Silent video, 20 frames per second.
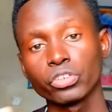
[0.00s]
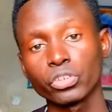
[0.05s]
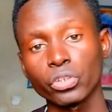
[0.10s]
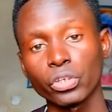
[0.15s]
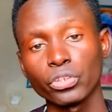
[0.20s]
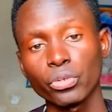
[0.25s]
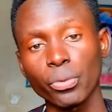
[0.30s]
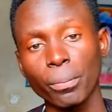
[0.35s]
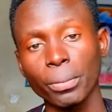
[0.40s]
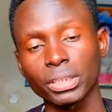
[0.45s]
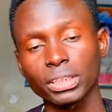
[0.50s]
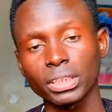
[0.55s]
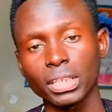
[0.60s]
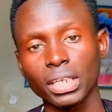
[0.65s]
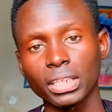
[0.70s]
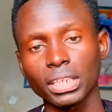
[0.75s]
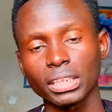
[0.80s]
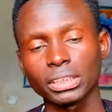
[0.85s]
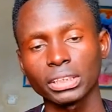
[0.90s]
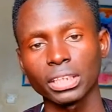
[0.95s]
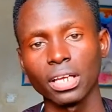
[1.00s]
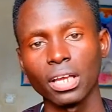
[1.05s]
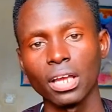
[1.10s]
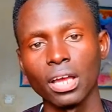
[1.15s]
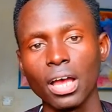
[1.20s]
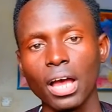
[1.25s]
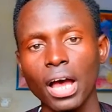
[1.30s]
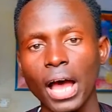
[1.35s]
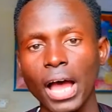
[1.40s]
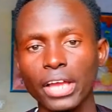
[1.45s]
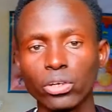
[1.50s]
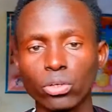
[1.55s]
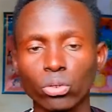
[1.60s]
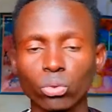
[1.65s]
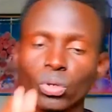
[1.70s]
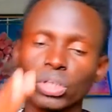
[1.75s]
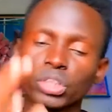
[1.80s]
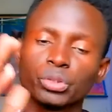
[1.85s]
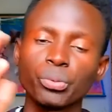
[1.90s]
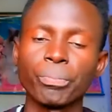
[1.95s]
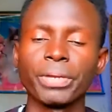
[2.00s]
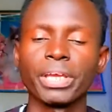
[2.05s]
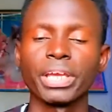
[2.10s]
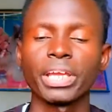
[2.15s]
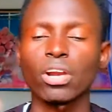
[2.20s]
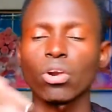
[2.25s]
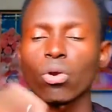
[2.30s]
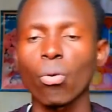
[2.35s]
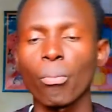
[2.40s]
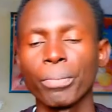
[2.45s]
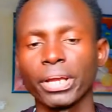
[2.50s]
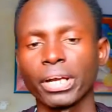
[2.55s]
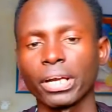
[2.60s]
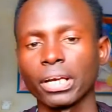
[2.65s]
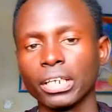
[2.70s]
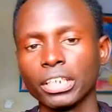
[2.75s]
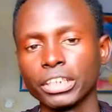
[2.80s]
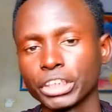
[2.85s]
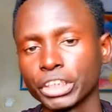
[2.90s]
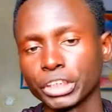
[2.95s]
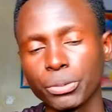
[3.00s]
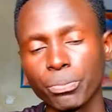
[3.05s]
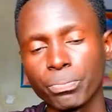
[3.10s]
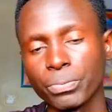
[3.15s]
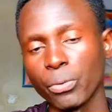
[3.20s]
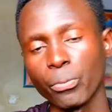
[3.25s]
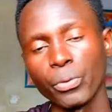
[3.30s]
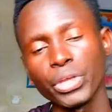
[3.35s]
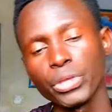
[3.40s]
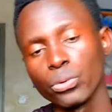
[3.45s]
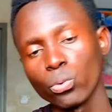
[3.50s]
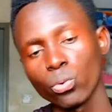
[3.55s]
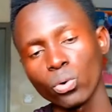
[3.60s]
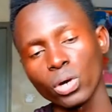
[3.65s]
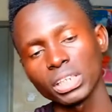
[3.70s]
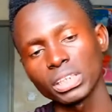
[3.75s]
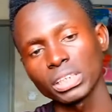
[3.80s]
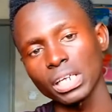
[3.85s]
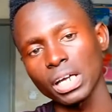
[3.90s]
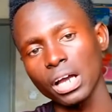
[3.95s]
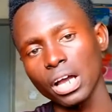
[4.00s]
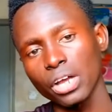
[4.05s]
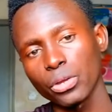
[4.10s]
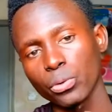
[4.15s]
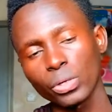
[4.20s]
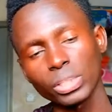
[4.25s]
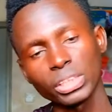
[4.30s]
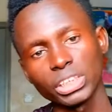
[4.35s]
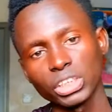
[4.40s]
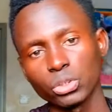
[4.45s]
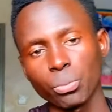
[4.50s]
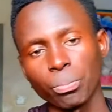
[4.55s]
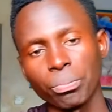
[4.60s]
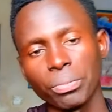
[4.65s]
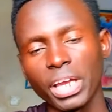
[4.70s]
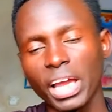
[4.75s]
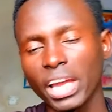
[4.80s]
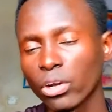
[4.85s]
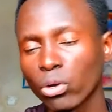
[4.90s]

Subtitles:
told your partner that I don't want to be in an open relationship the way you want it to be.